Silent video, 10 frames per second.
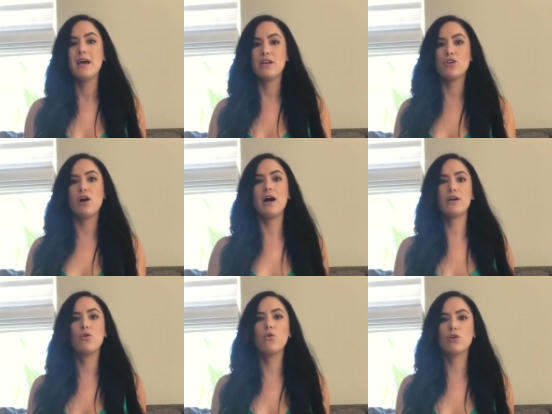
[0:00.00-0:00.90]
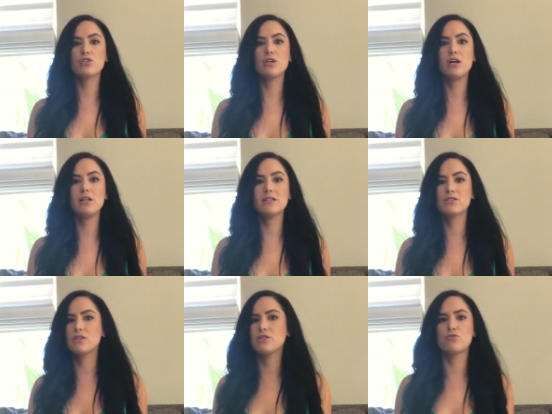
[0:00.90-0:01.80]
and your high cortisol
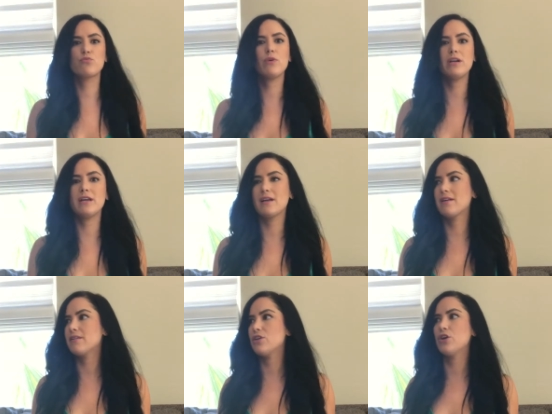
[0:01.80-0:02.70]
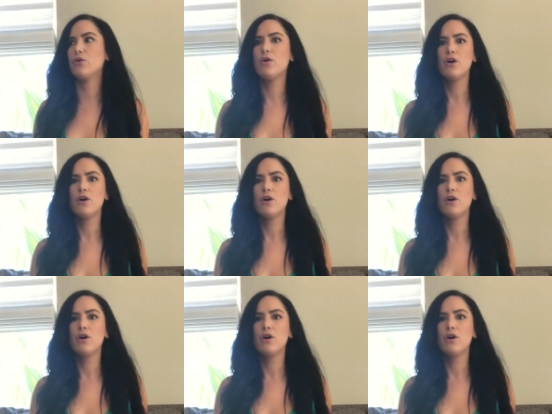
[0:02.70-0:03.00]
is, is running, you know,